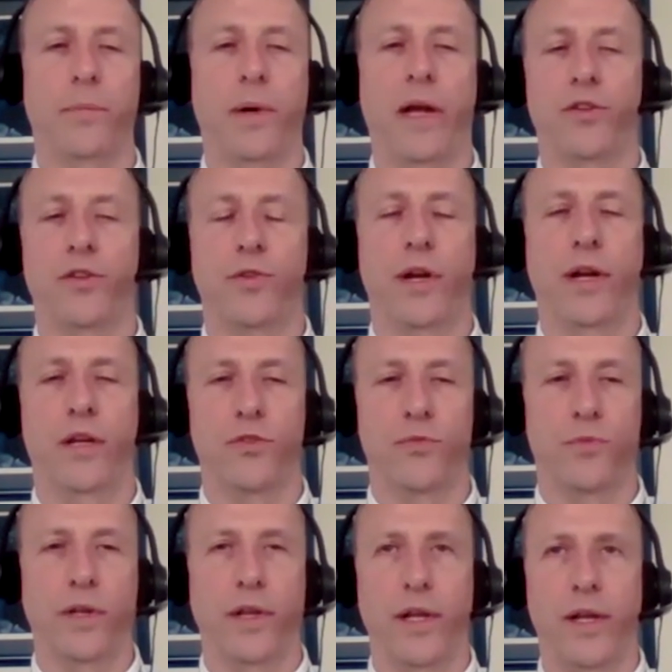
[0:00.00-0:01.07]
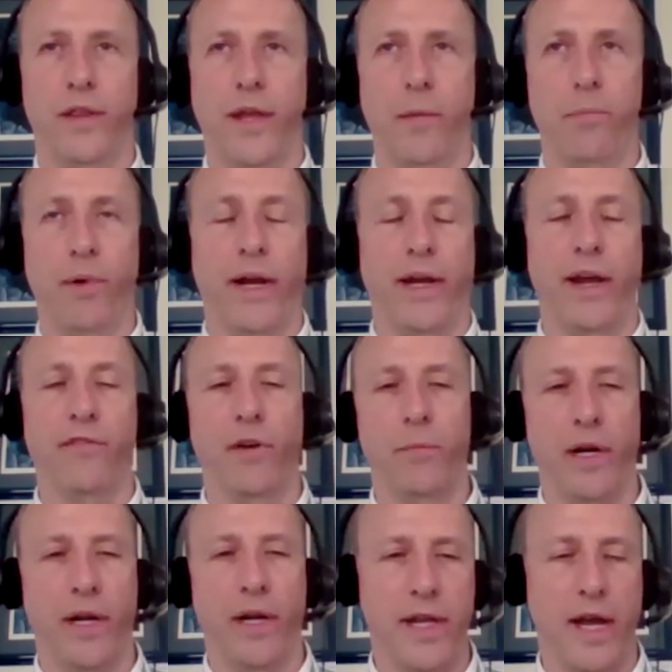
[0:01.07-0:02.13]
pilot training is really, they break
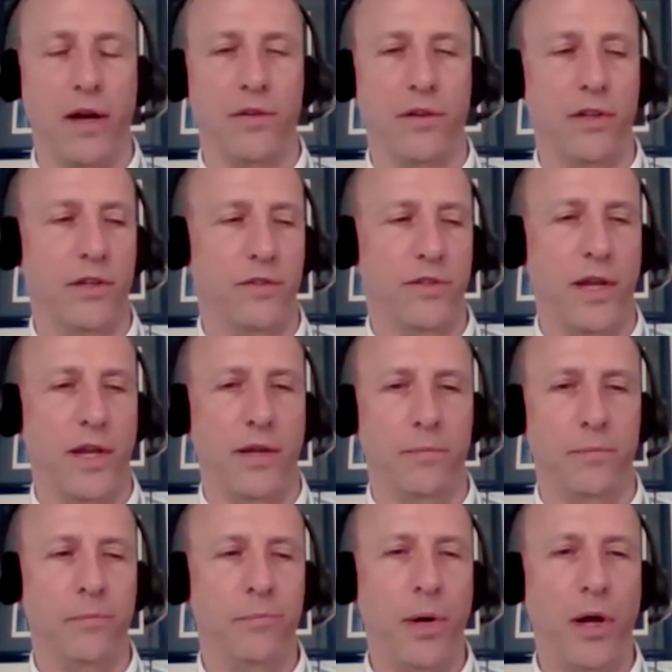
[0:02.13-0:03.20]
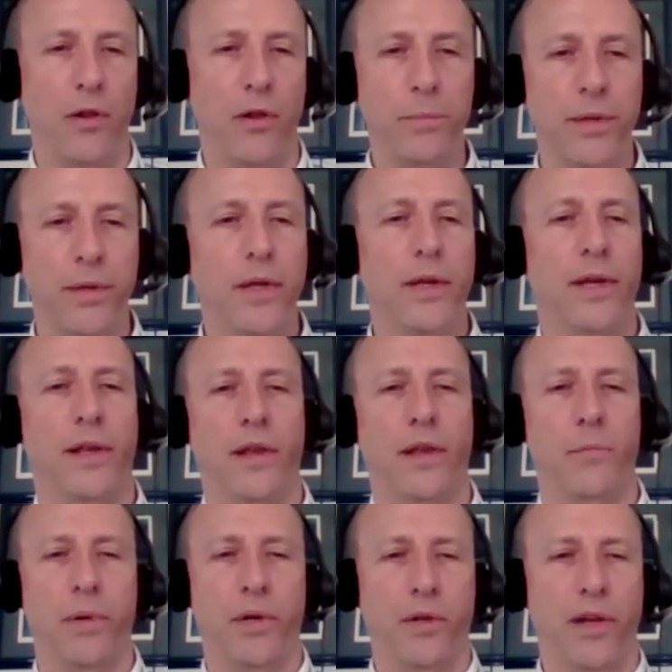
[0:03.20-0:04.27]
everybody down to the same pulp and
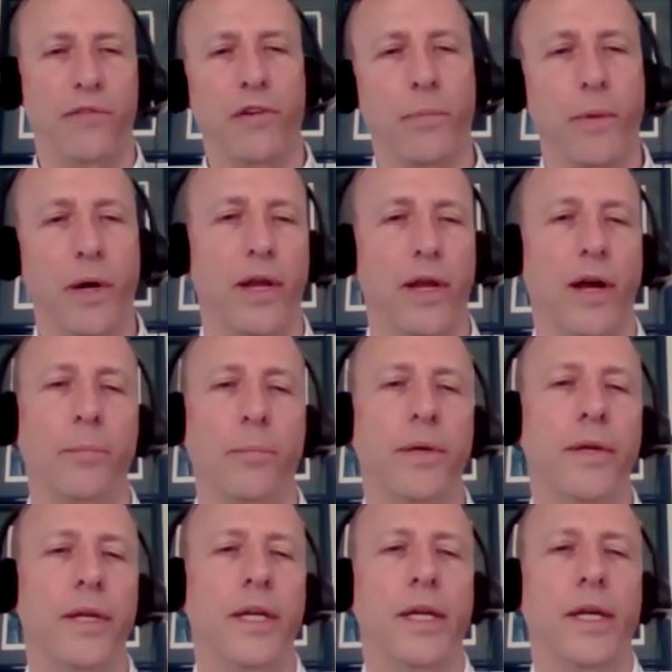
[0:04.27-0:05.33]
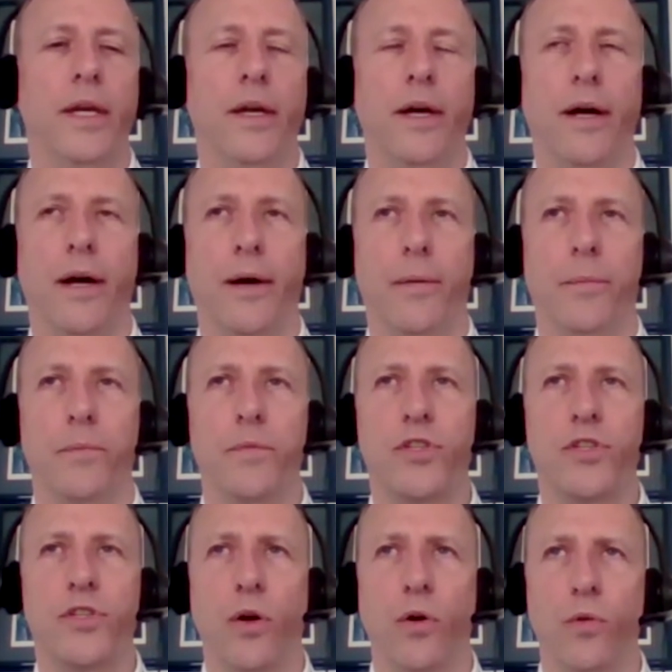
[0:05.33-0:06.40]
then build everybody up. Yeah. Um,
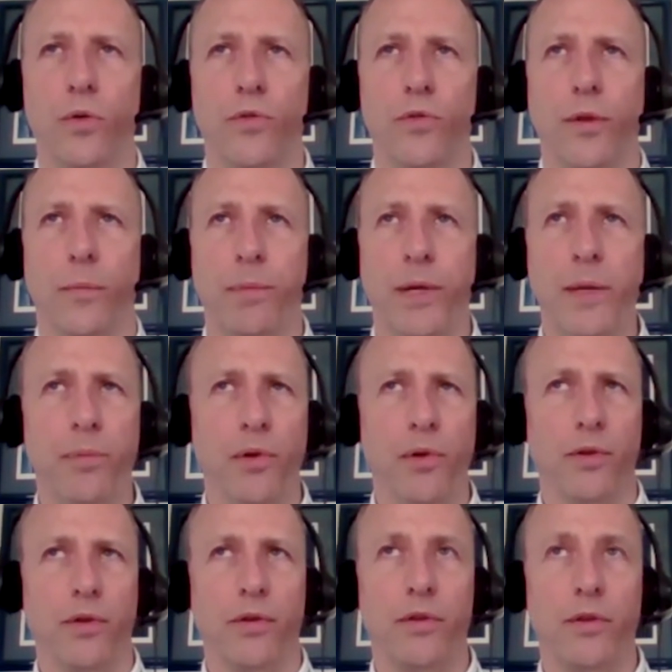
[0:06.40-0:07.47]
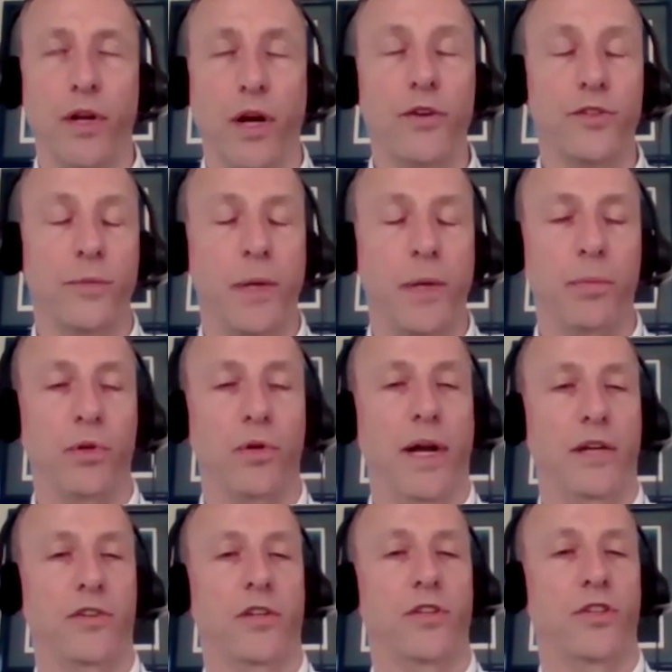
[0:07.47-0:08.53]
so the people, there are some people who
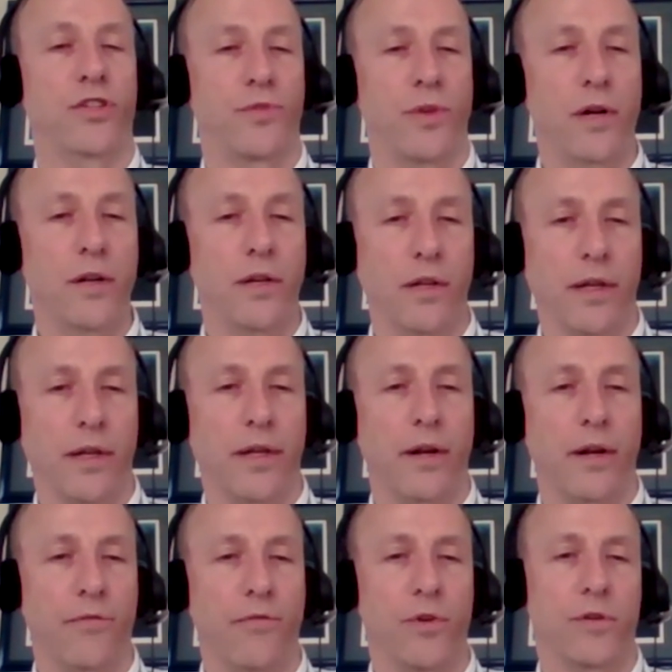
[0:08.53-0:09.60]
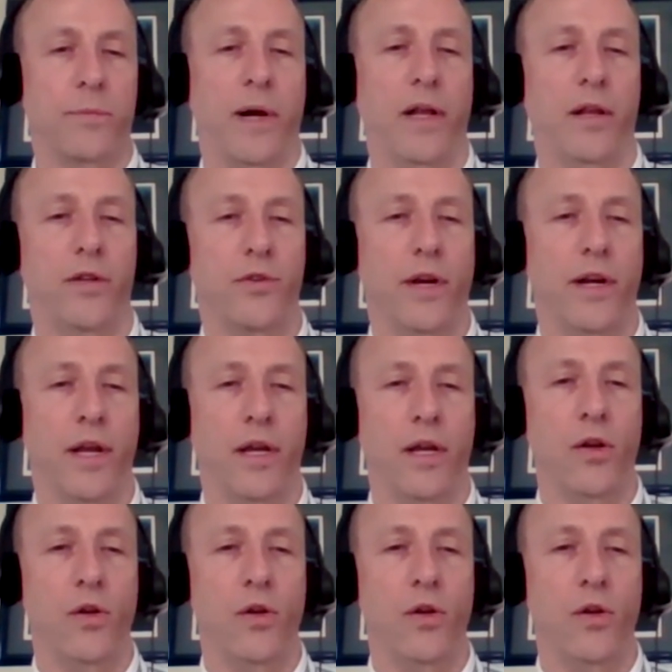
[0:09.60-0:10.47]
actually struggle in Air Force pilot training